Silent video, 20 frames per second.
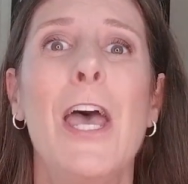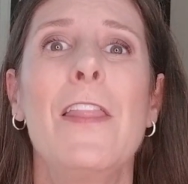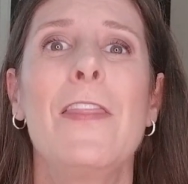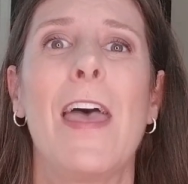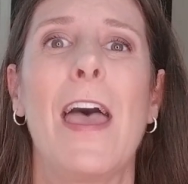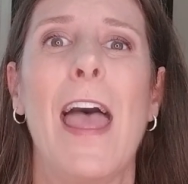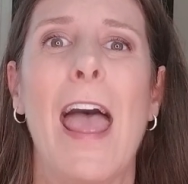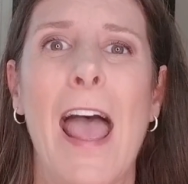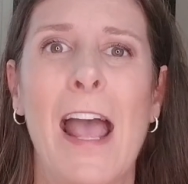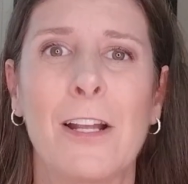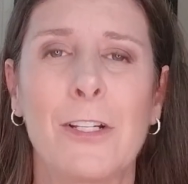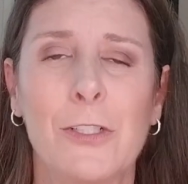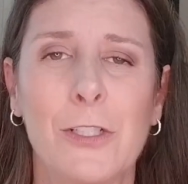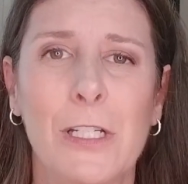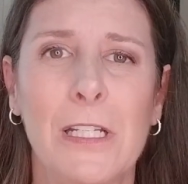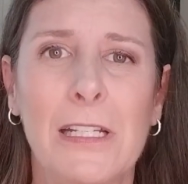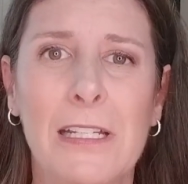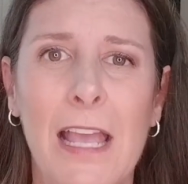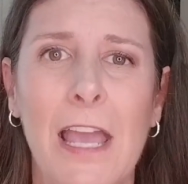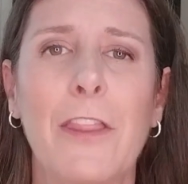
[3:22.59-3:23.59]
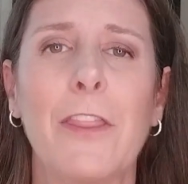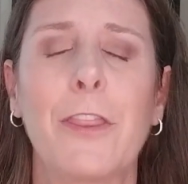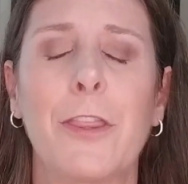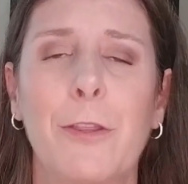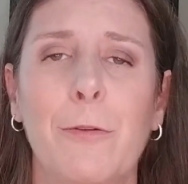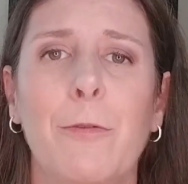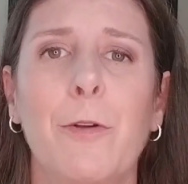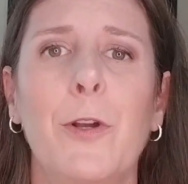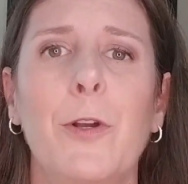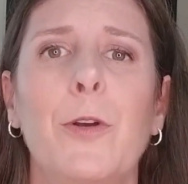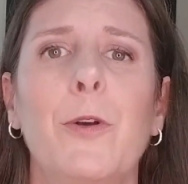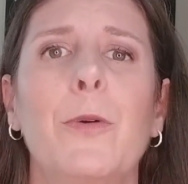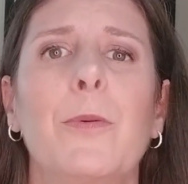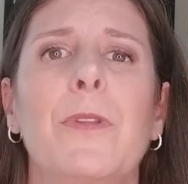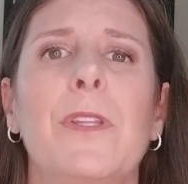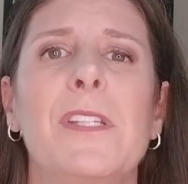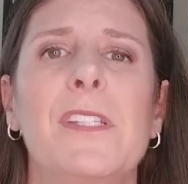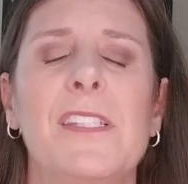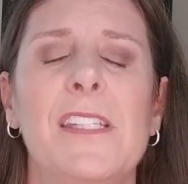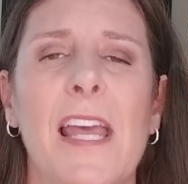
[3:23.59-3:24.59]
that actually get through
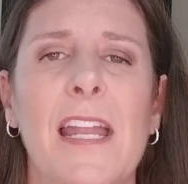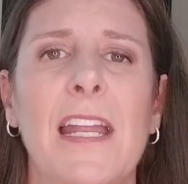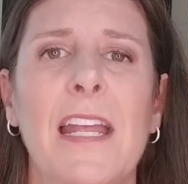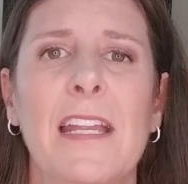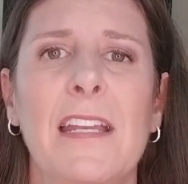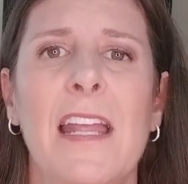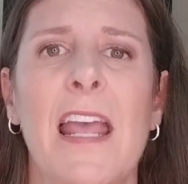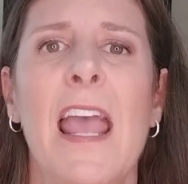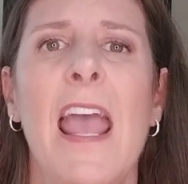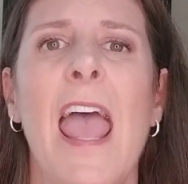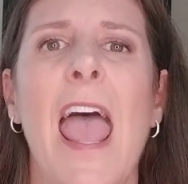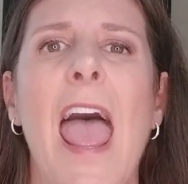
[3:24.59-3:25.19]
the Senate